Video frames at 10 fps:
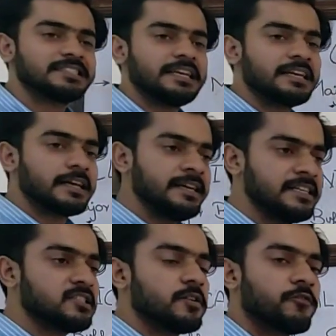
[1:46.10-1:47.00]
is
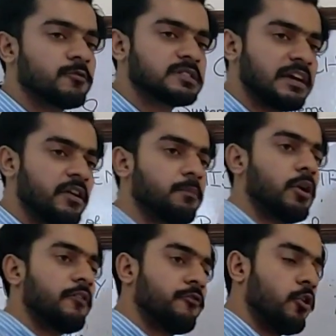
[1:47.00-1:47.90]
increased from
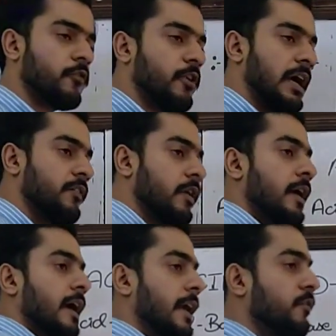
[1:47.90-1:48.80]

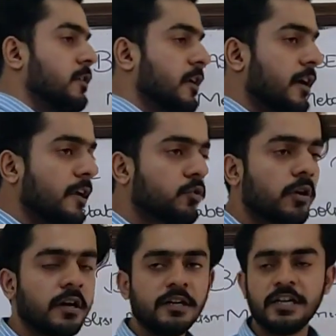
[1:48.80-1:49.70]
7.45, it will turn into a
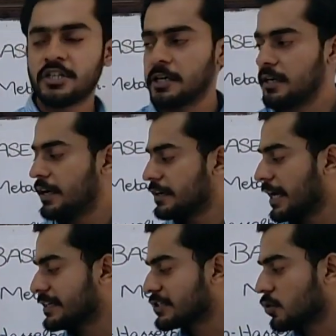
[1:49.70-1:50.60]
condition
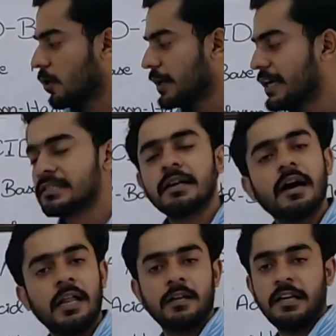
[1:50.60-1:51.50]
that is called as
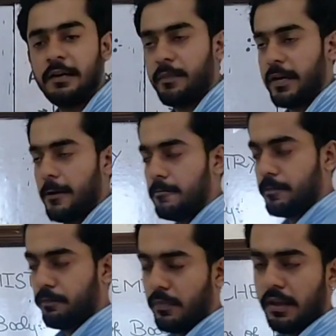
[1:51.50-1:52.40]
alkalemia.
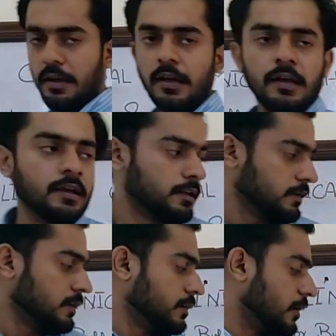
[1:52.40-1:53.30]

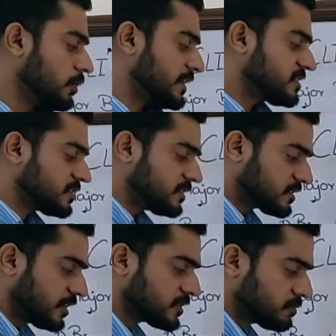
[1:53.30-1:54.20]
Now let's just
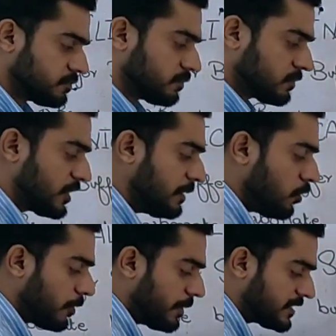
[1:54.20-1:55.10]
discuss three
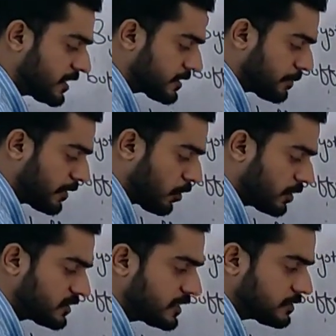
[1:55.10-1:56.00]
more major
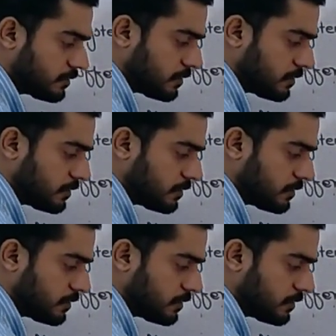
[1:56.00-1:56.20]
terminologies.